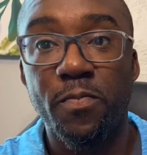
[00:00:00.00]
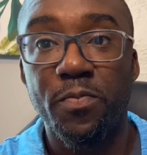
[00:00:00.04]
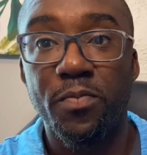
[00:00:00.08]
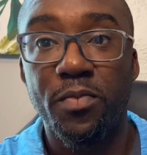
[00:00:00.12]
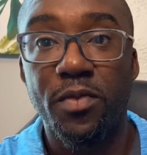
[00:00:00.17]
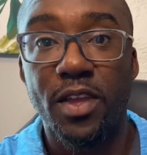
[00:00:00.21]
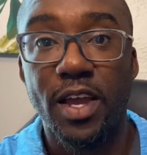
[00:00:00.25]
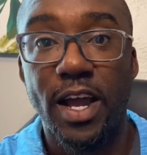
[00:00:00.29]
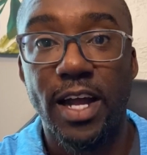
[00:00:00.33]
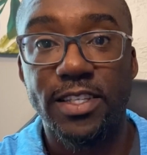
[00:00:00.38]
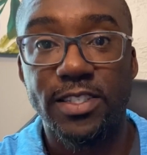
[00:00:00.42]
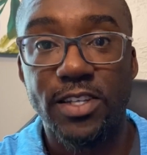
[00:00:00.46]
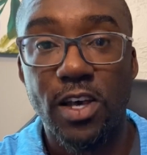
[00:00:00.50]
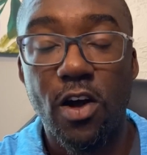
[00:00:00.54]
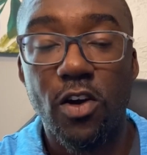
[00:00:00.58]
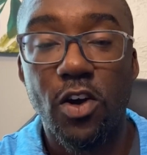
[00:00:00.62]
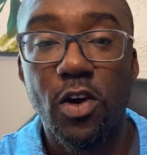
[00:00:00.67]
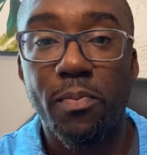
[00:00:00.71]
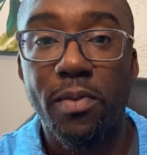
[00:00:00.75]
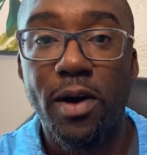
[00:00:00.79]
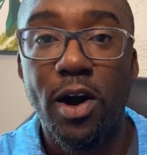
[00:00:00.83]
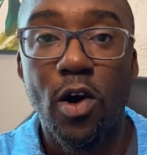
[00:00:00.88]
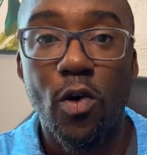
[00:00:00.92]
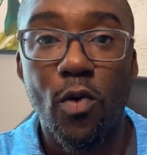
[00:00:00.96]
I talk
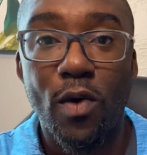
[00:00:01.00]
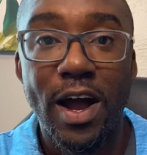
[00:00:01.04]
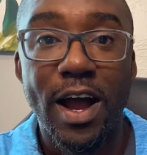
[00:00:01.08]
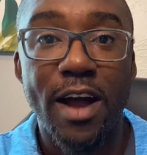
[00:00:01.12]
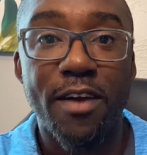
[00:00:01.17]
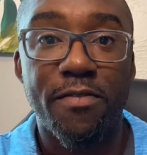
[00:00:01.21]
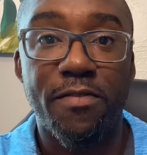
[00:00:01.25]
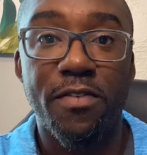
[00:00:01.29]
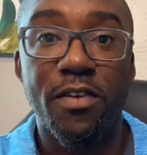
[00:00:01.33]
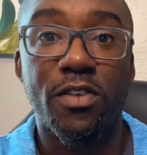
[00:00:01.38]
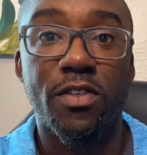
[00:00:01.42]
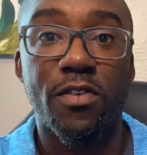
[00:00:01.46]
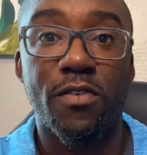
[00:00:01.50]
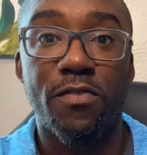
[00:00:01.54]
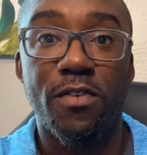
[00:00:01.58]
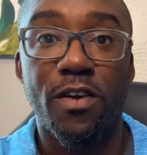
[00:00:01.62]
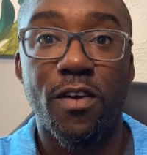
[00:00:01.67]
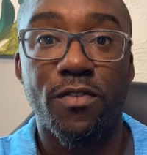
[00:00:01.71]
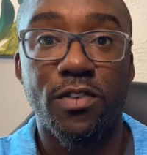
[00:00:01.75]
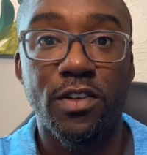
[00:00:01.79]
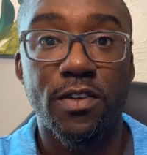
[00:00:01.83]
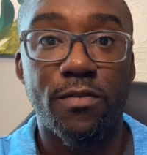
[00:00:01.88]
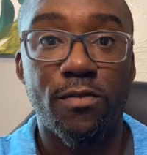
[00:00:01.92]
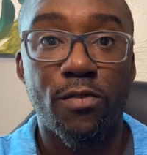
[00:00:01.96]
about why I feel the
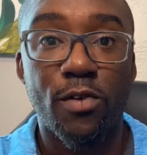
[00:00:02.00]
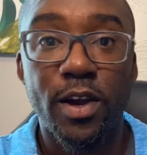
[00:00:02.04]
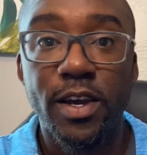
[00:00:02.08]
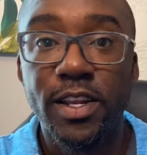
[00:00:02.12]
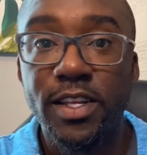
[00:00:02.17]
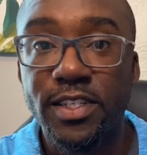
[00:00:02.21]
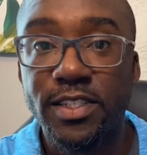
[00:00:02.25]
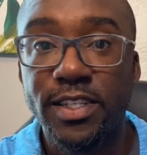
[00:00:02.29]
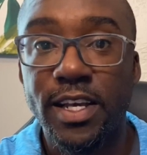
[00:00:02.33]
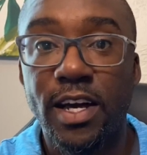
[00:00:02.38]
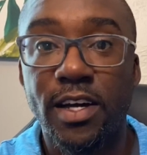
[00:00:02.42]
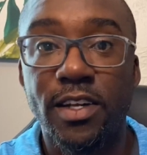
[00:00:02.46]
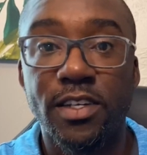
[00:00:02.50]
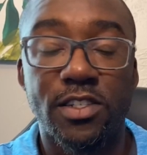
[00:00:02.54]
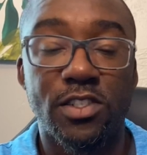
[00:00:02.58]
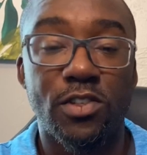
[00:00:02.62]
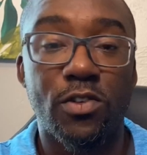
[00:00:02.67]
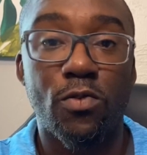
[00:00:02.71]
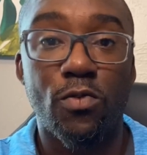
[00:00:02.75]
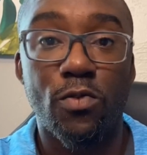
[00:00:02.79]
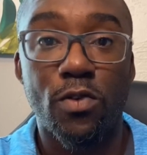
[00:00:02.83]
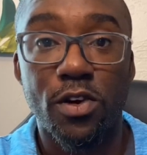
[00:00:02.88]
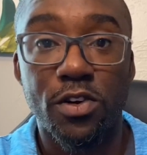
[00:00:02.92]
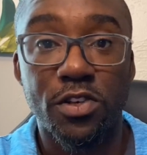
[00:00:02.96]
fearful avoidance style is the
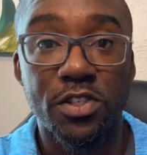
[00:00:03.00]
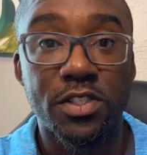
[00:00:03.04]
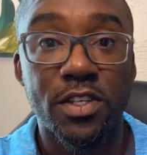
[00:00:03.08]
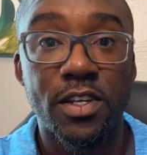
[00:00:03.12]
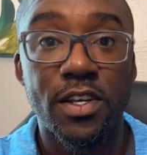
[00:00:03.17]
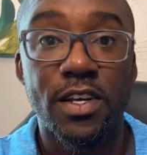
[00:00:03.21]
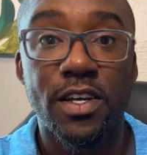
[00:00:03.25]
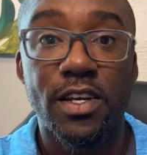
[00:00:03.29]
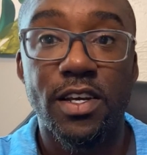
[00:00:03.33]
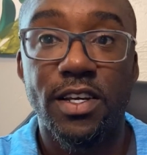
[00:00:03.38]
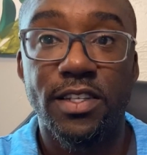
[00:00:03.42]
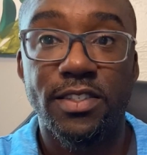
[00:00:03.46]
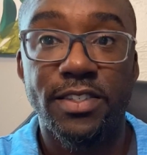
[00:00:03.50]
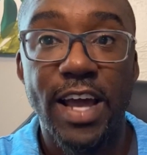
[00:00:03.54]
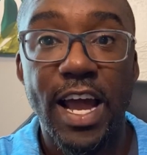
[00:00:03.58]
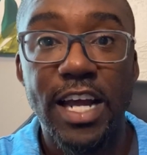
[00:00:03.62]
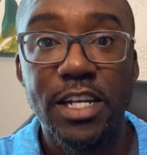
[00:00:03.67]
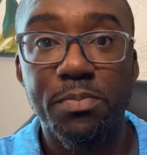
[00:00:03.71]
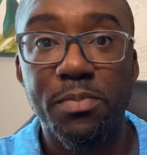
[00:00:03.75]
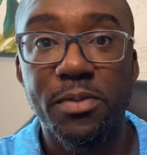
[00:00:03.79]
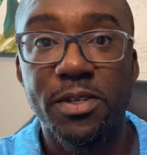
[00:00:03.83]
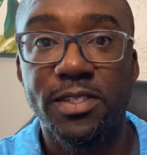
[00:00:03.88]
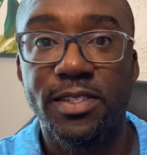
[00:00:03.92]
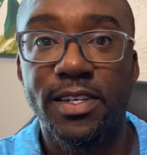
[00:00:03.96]
worst
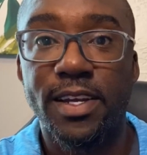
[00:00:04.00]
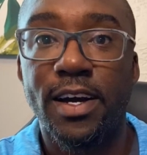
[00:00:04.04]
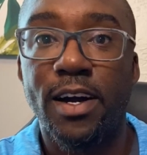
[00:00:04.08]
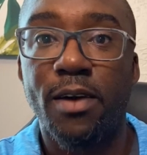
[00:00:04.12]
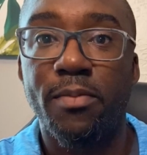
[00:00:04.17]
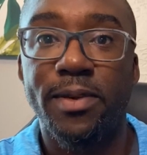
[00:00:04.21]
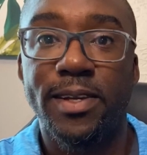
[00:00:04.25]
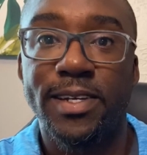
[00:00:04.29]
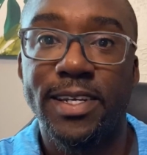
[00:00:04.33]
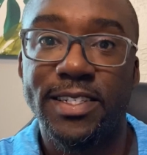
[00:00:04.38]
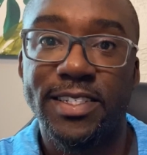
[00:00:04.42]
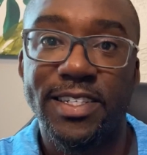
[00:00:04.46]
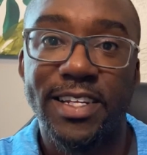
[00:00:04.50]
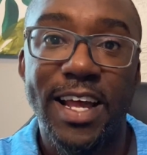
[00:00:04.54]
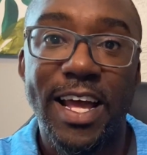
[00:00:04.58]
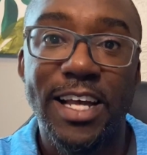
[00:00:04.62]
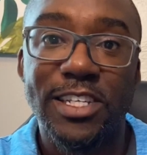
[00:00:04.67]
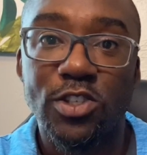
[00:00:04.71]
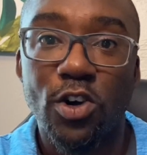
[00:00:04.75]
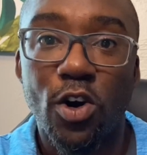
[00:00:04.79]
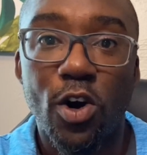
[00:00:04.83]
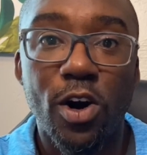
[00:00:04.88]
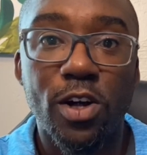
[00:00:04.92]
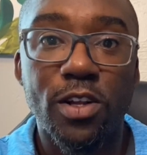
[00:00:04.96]
attachment style, because it has
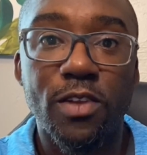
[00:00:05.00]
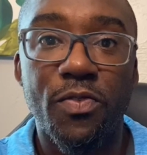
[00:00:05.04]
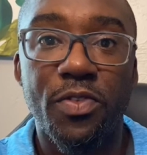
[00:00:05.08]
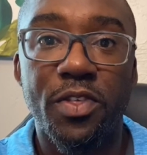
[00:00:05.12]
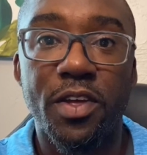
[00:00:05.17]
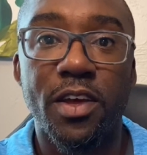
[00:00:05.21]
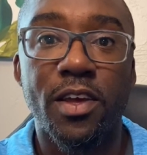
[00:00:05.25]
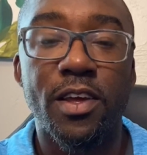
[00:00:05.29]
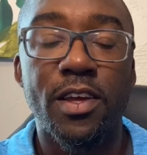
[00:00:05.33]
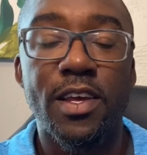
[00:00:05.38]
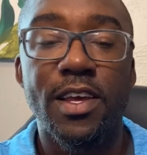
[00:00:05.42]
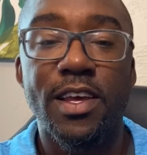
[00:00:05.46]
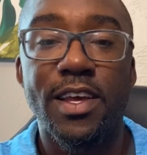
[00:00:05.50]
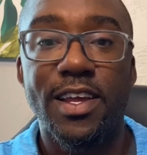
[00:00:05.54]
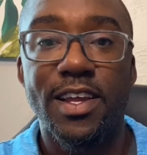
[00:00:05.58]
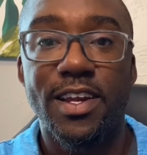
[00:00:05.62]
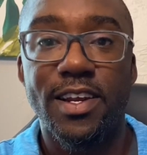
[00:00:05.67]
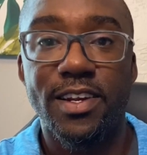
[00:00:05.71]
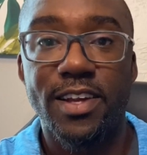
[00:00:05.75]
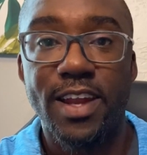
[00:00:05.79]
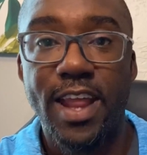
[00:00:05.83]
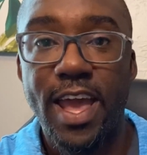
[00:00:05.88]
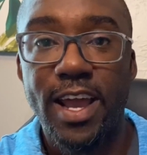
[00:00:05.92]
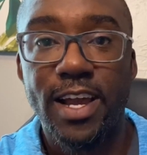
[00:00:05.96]
all of the
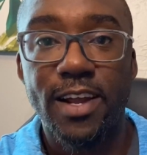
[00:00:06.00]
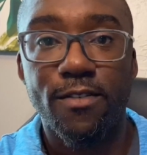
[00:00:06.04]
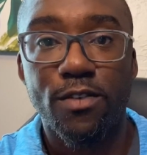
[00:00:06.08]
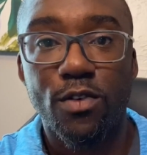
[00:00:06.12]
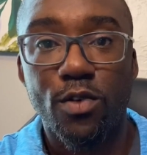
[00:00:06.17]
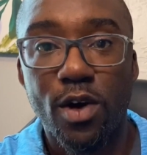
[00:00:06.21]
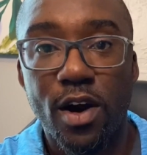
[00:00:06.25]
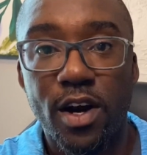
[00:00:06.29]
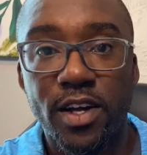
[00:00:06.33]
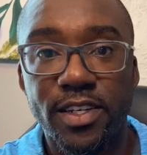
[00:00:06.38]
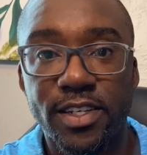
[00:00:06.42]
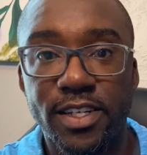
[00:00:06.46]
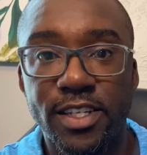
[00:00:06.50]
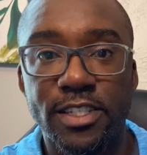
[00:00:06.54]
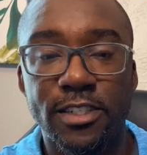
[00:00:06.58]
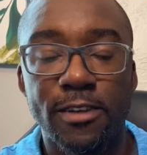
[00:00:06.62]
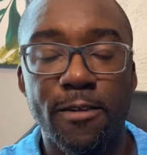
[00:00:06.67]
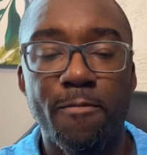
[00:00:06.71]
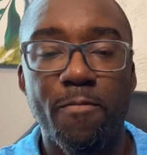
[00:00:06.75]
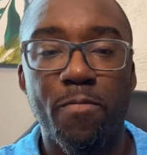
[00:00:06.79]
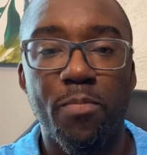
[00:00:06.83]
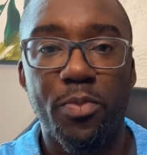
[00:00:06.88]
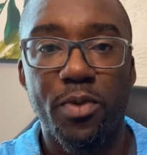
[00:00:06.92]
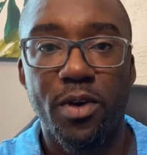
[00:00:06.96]
negative qualities
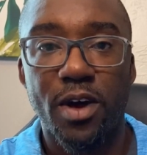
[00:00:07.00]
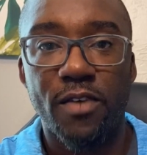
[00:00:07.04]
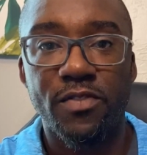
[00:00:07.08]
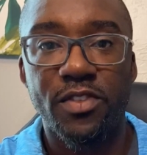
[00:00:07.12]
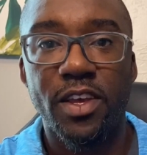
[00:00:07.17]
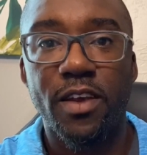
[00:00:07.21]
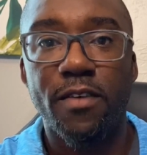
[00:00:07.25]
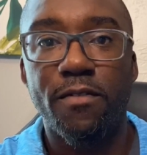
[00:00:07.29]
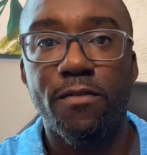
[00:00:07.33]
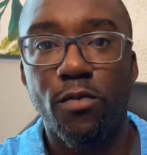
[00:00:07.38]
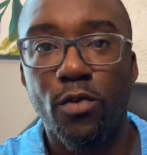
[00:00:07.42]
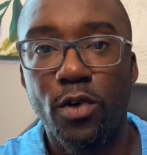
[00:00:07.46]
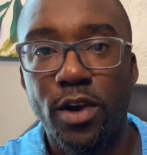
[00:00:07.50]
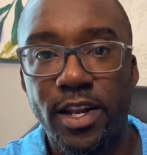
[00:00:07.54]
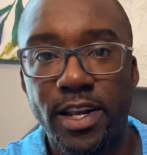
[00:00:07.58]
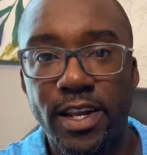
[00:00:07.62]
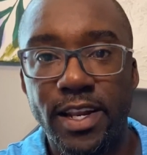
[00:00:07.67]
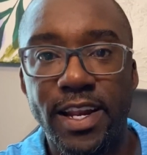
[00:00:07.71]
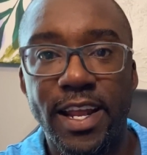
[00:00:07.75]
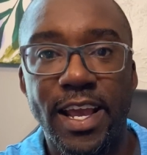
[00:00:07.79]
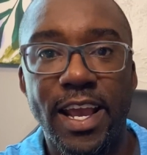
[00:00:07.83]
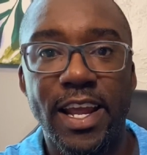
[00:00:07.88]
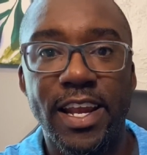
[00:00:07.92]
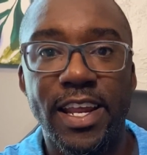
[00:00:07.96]
of the avoidant
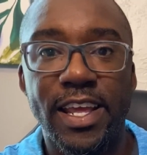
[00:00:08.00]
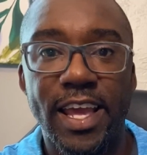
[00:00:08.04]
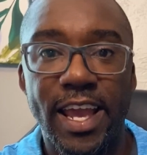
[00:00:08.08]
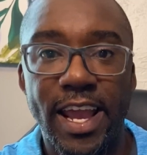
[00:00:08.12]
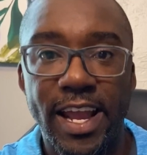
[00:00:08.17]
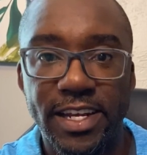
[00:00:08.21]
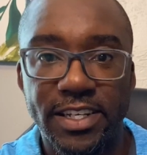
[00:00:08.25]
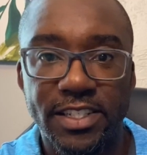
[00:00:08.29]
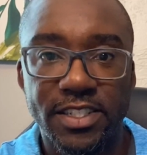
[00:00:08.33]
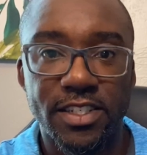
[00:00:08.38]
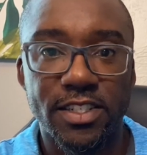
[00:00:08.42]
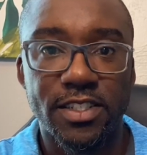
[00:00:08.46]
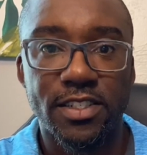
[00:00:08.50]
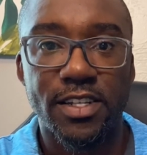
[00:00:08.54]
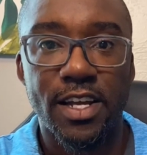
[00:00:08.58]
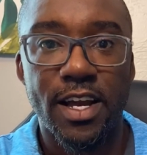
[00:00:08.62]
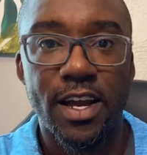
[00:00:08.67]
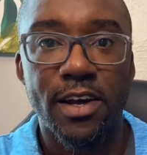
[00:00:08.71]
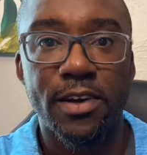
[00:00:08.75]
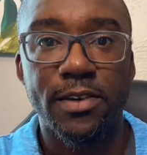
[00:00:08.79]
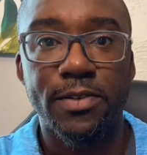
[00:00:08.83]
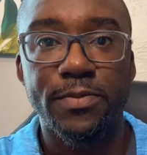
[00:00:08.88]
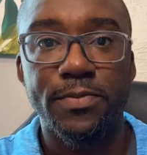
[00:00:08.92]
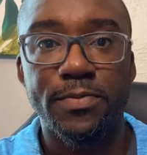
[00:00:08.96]
and the anxious style.